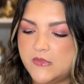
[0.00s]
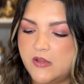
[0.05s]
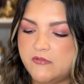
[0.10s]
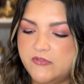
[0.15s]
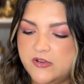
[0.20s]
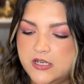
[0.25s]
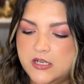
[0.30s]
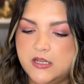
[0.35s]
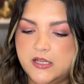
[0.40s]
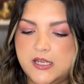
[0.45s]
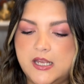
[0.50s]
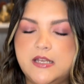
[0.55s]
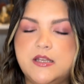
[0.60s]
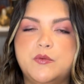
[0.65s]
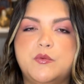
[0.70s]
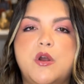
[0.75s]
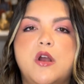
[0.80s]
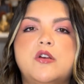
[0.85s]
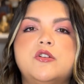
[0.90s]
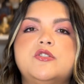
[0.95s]
Vanilla
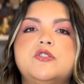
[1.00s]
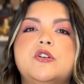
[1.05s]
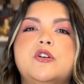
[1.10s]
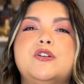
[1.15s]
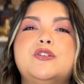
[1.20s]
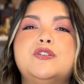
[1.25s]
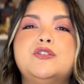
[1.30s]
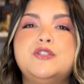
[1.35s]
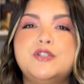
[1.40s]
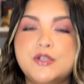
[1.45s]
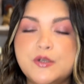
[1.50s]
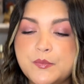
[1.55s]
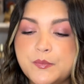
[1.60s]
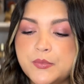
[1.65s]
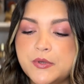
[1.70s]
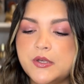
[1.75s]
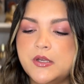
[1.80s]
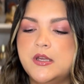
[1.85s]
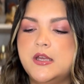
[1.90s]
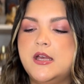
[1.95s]
Candy Rock Sugar
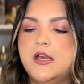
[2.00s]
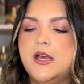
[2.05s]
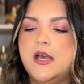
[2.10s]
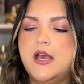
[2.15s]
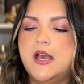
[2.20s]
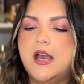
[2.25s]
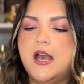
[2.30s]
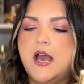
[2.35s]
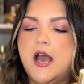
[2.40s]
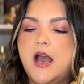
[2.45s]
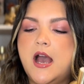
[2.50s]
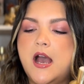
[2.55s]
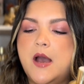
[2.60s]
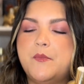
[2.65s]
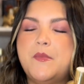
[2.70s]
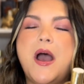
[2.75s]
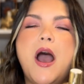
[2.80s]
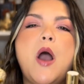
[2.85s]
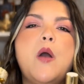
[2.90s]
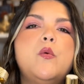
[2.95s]
dupe,
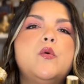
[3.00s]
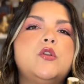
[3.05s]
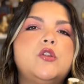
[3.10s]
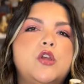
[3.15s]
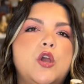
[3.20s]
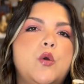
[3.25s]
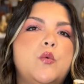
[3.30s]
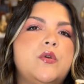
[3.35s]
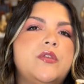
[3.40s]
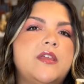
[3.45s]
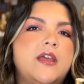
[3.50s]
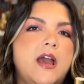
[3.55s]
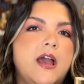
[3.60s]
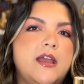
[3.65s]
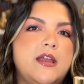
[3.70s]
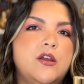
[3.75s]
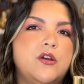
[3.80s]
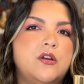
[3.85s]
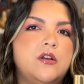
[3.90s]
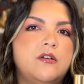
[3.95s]
I would go with
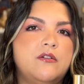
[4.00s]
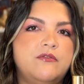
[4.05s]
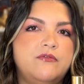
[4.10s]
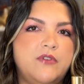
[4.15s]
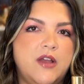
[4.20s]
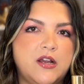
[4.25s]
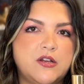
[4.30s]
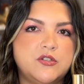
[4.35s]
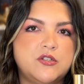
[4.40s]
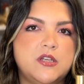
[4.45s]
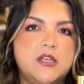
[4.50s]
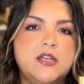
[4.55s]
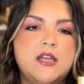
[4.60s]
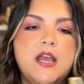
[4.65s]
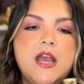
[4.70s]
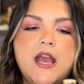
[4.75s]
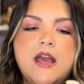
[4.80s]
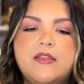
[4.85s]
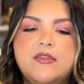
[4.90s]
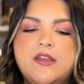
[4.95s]
Cahiers Confection.
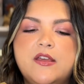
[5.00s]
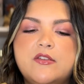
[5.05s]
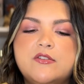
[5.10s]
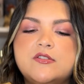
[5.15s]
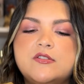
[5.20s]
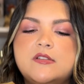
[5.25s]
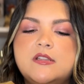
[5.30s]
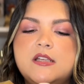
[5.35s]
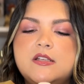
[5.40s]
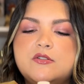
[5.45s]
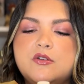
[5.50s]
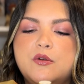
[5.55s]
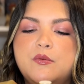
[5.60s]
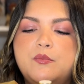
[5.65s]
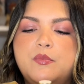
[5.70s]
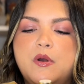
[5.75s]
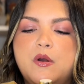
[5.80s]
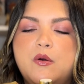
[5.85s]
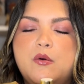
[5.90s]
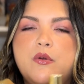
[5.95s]
These are
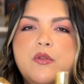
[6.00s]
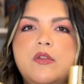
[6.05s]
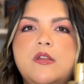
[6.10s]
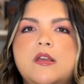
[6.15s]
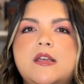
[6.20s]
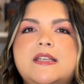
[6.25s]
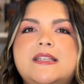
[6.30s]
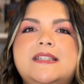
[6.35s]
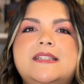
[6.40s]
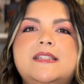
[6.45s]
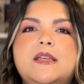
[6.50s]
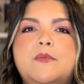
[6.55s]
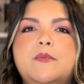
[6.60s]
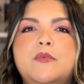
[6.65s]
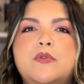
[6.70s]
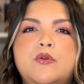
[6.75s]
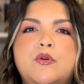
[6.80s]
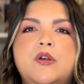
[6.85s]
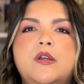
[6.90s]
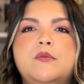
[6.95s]
both
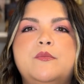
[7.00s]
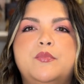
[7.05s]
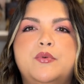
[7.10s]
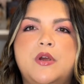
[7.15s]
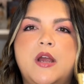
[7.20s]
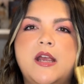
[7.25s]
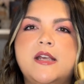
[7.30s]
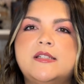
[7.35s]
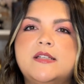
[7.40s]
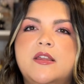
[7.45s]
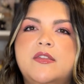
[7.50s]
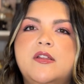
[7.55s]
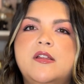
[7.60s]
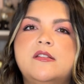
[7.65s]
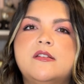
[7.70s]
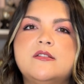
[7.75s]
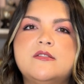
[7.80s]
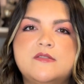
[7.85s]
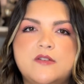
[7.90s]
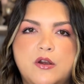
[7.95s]
similar in price. I think
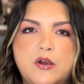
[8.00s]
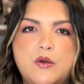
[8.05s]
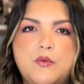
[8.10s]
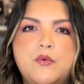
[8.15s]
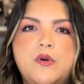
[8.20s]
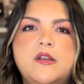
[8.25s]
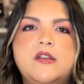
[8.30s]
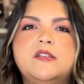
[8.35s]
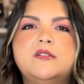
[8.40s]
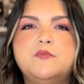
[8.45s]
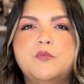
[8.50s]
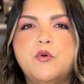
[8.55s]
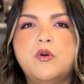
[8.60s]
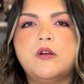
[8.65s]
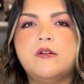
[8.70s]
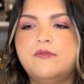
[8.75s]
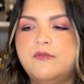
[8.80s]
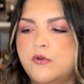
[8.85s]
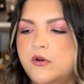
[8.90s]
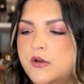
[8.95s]
the Zara one is
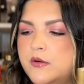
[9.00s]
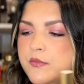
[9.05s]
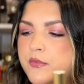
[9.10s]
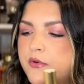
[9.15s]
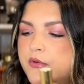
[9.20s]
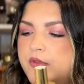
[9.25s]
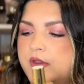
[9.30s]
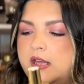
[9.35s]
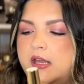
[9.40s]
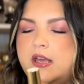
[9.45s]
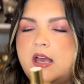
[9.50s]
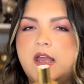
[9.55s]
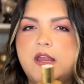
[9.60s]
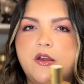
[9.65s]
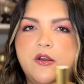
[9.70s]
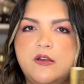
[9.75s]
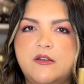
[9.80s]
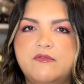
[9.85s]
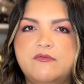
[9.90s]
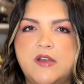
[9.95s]
more affordable than
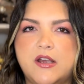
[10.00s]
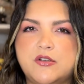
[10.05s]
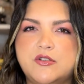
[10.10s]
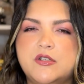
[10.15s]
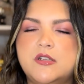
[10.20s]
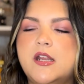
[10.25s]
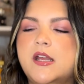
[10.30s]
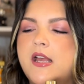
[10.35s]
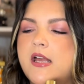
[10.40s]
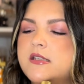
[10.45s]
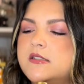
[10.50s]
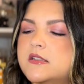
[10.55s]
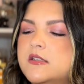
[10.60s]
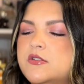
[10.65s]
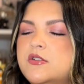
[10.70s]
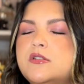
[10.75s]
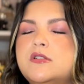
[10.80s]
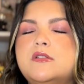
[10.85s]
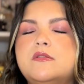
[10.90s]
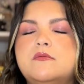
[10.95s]
Cahiers Confection. I guess it
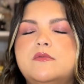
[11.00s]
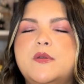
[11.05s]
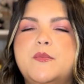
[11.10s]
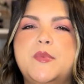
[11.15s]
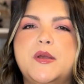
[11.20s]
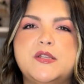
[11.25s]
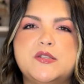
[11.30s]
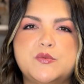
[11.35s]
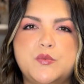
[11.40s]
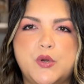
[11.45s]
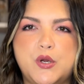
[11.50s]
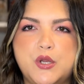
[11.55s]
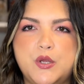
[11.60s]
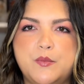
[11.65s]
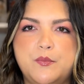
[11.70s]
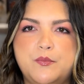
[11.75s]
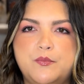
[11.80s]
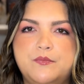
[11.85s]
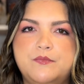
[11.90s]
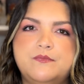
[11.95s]
just depends where
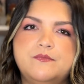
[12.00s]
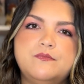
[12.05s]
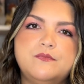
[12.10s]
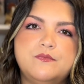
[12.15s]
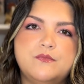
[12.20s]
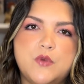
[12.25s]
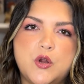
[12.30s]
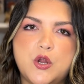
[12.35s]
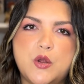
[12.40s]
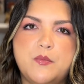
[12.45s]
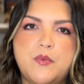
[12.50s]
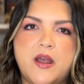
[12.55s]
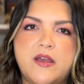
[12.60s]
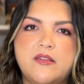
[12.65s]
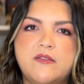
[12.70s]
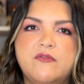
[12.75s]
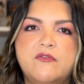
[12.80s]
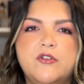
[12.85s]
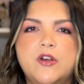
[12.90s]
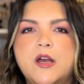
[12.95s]
you buy
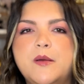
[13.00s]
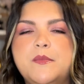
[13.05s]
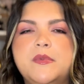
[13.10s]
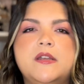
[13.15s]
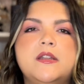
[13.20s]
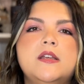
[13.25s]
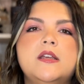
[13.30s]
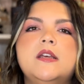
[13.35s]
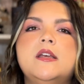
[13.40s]
them from. And